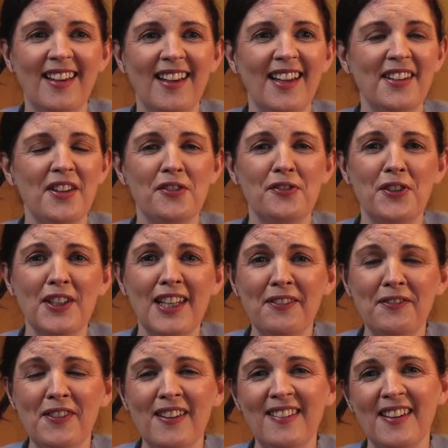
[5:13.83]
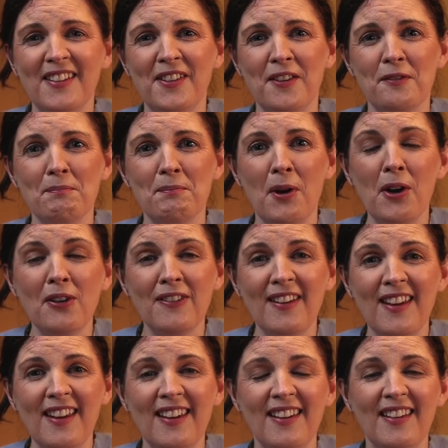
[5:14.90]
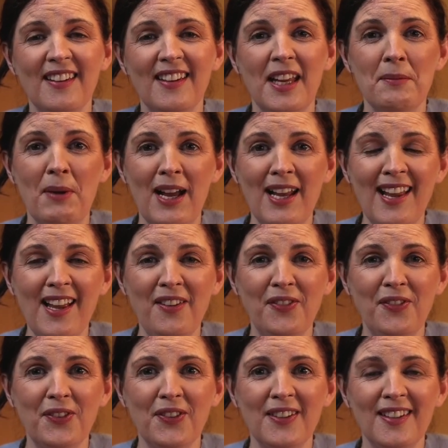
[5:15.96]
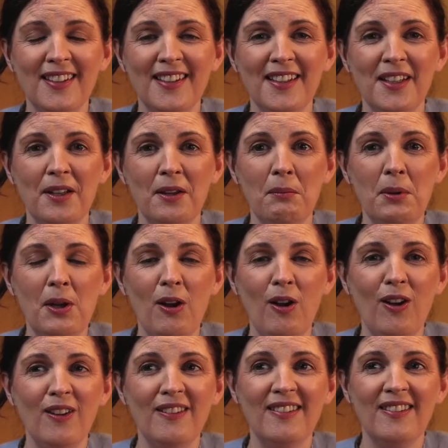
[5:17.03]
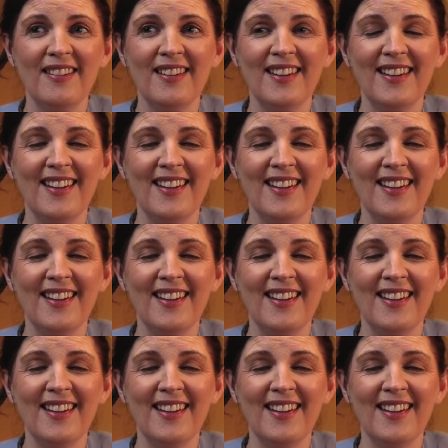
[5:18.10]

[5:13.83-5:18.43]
and his forgiveness and his mercy in my life, because